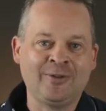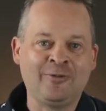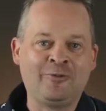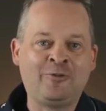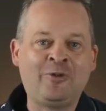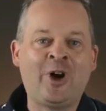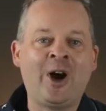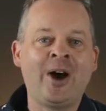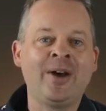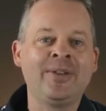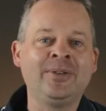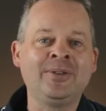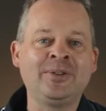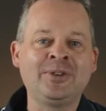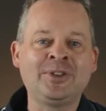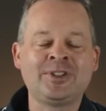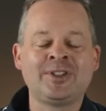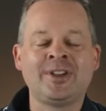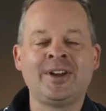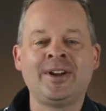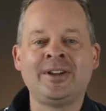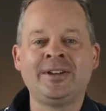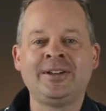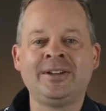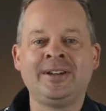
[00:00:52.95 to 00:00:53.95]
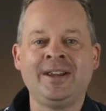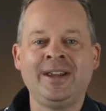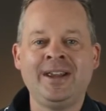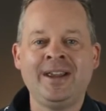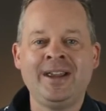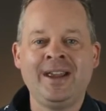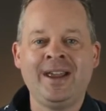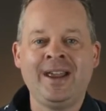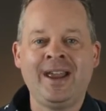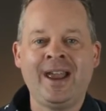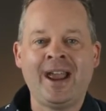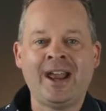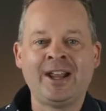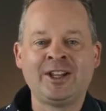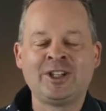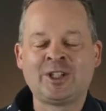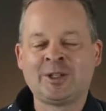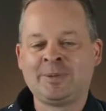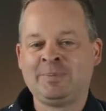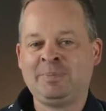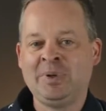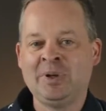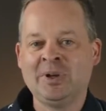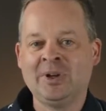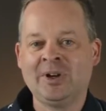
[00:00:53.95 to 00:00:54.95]
Father, Son, and
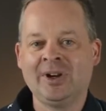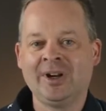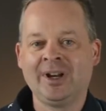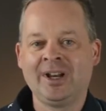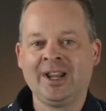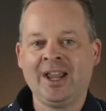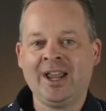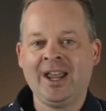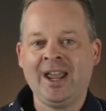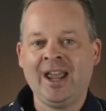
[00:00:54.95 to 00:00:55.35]
Spirit.